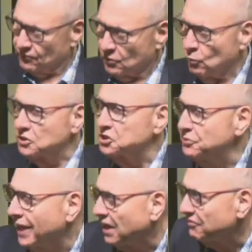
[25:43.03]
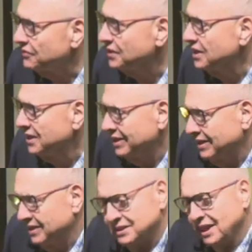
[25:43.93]
what you have.
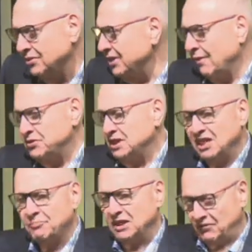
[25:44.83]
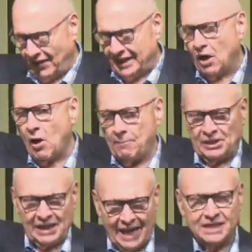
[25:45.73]
He said, I don't have it to give, but if I go up and
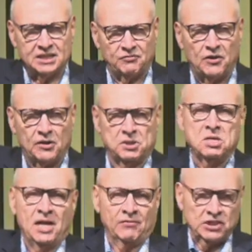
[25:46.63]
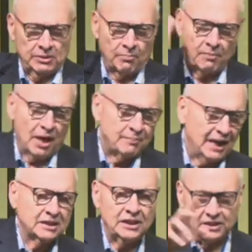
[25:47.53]
I'll ask the Father, if you see my
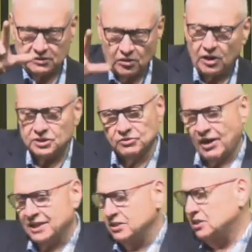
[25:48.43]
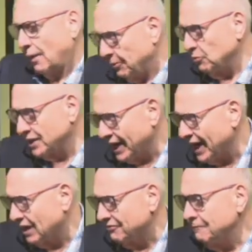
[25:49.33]
mantle, it'll God's granted double what I
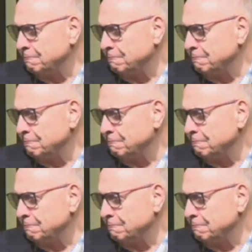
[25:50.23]
have.